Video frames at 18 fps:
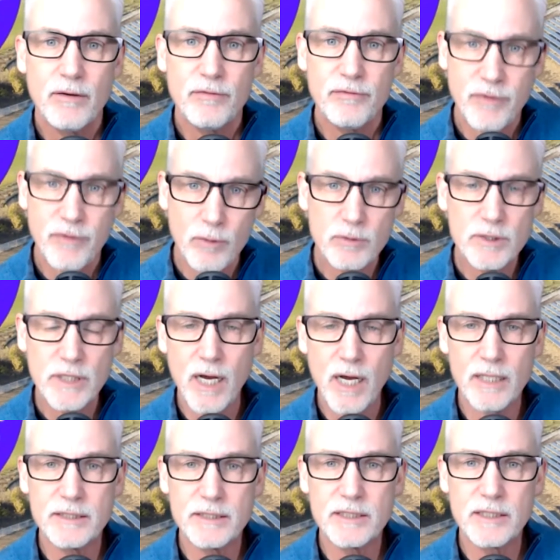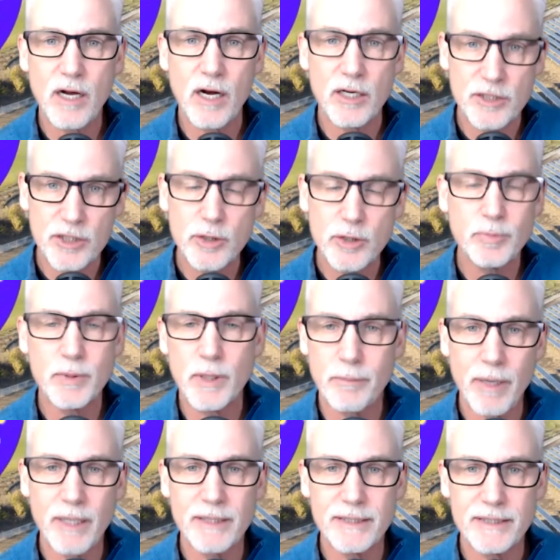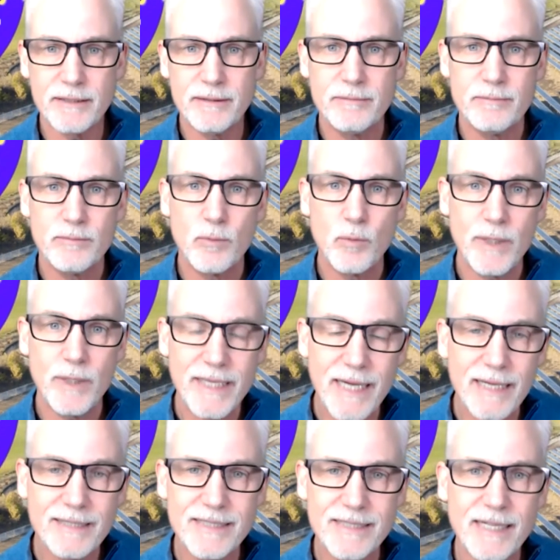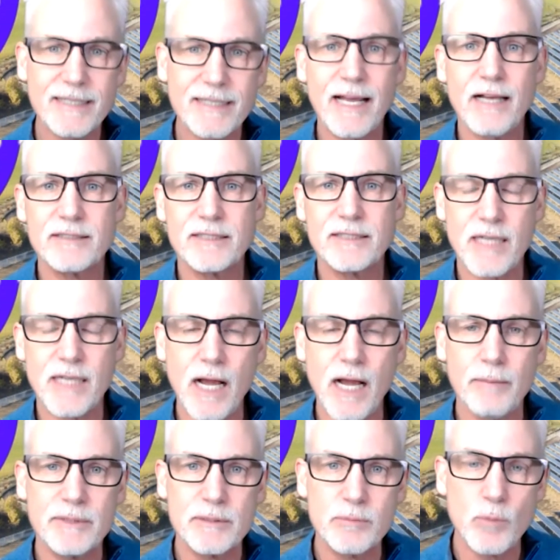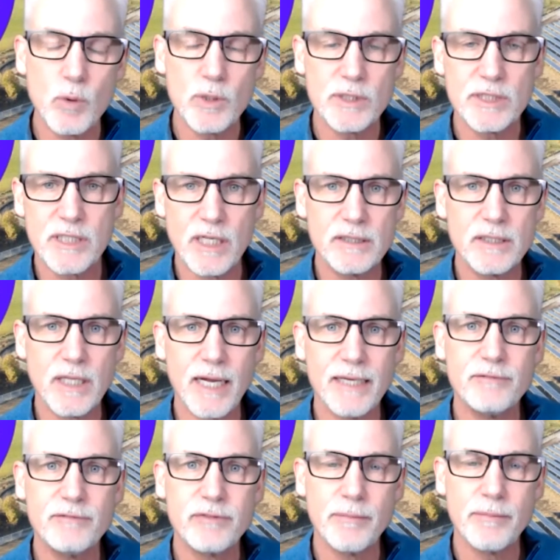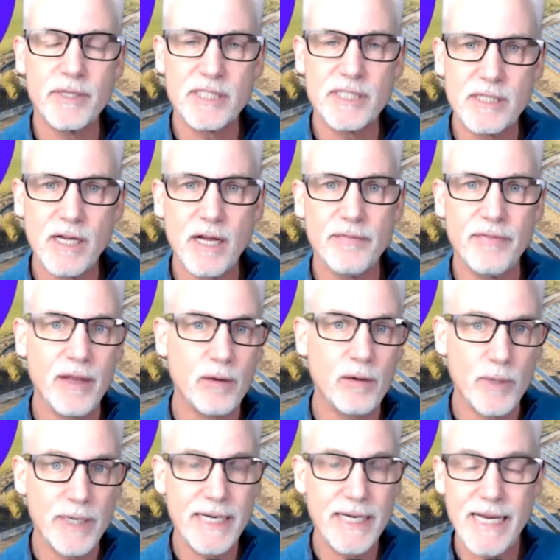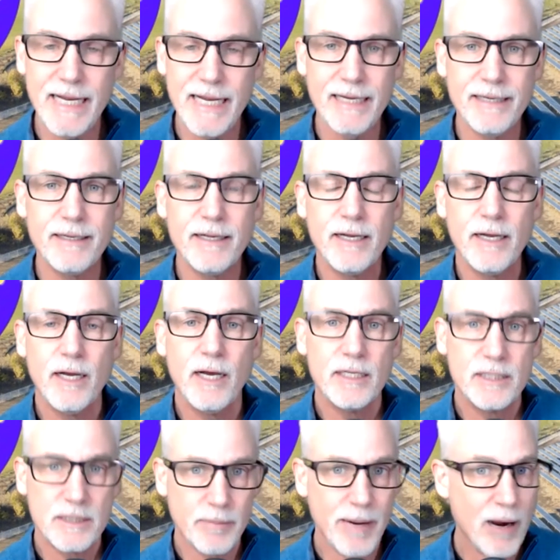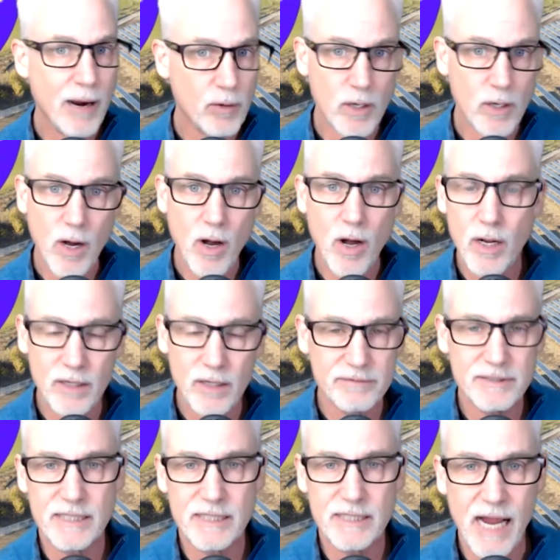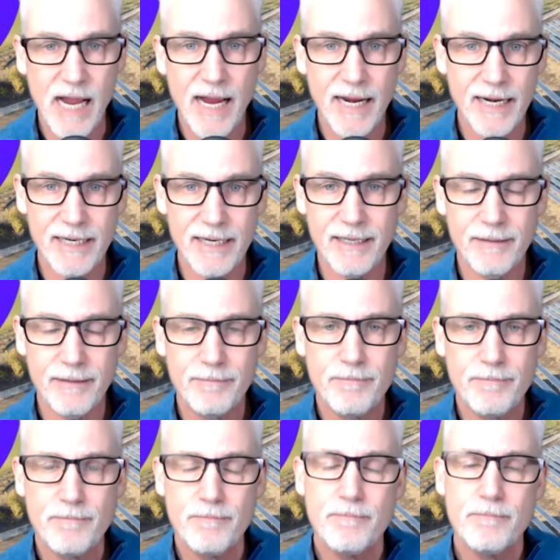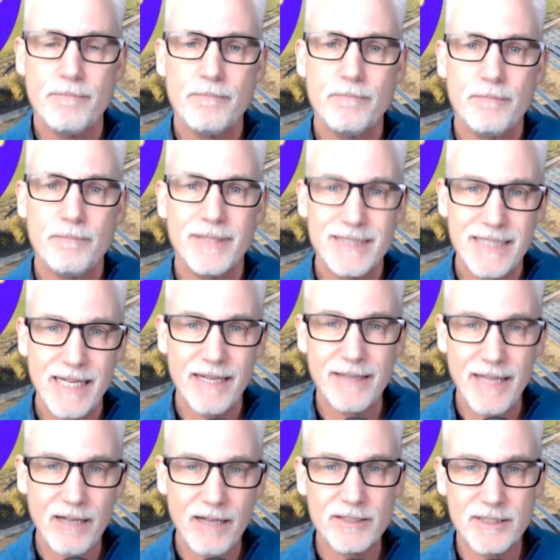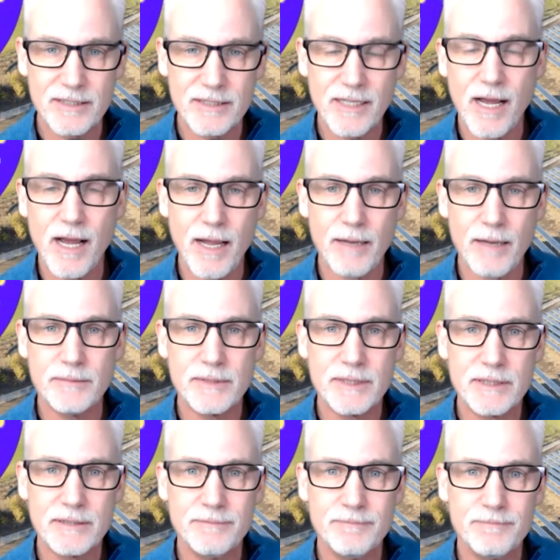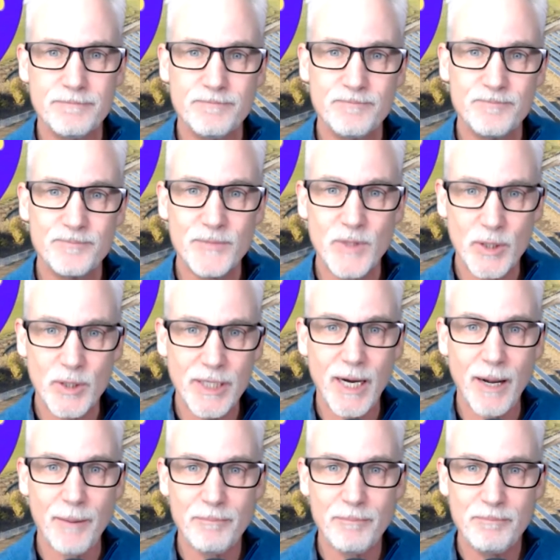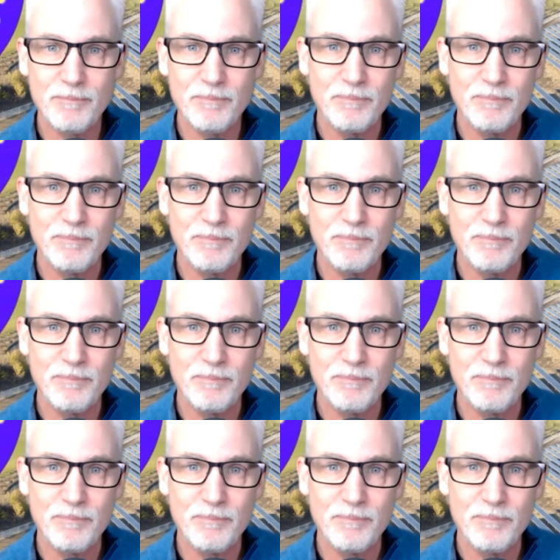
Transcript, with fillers: Photons are super abundant. We get ten thousand times more sunlight from the sun than we need to power all of society. ten thousand times. Look it up.